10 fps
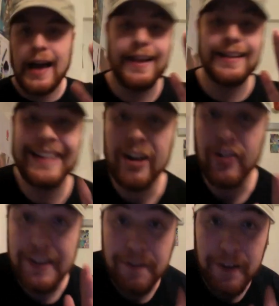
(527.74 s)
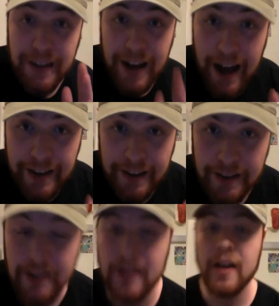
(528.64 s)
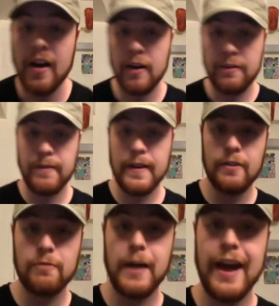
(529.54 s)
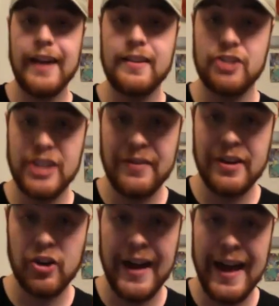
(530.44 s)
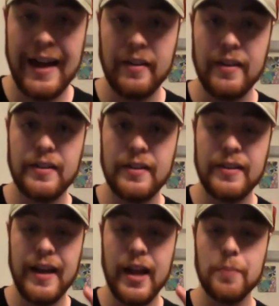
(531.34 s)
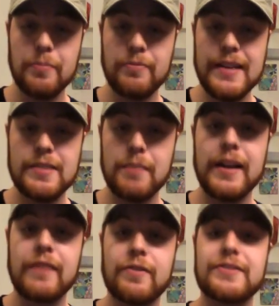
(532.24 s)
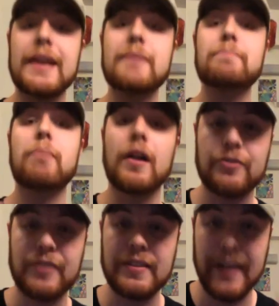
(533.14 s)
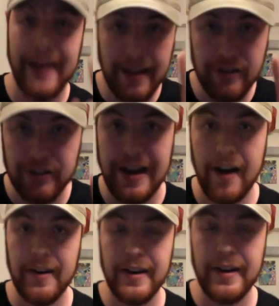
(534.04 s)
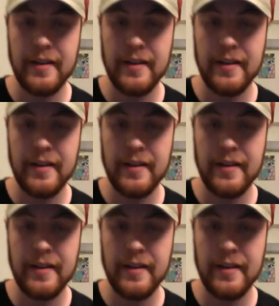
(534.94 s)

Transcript: I'd nearly forgotten. A friend of mine is shaving her head to help raise money for Saint Baldrick's, a cancer charity.